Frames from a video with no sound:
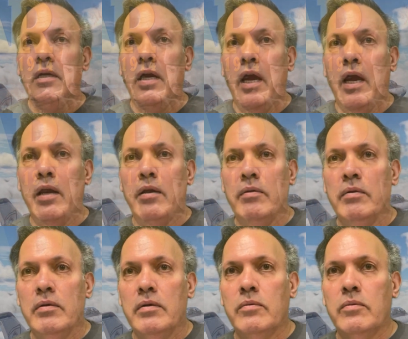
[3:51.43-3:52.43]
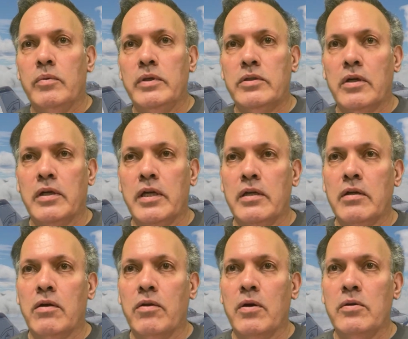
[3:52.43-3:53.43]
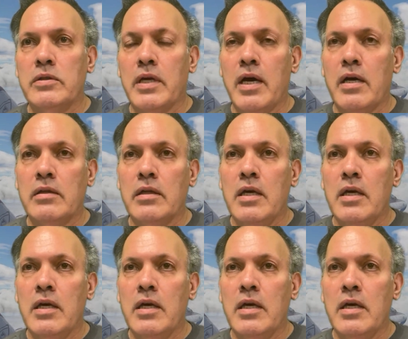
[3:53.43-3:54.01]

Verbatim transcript: And we started getting all those out.